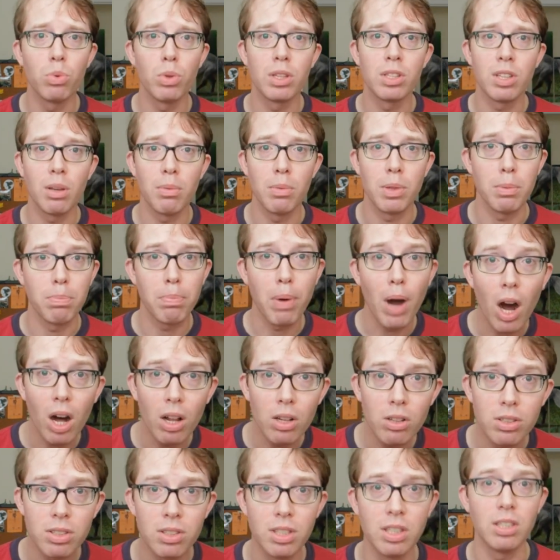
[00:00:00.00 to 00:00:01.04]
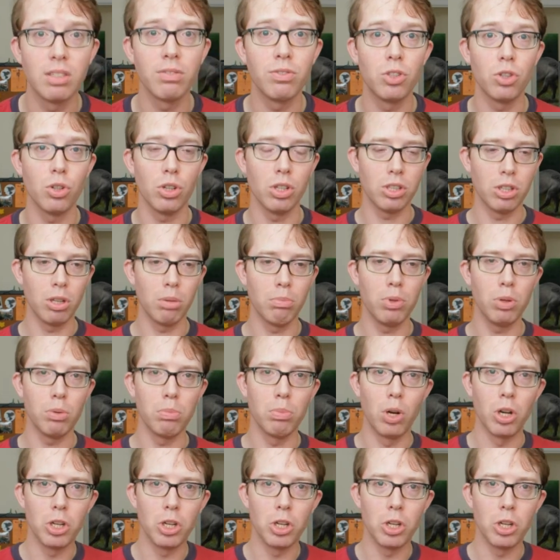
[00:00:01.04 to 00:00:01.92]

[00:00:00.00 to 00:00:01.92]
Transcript: with some of the policies of George W.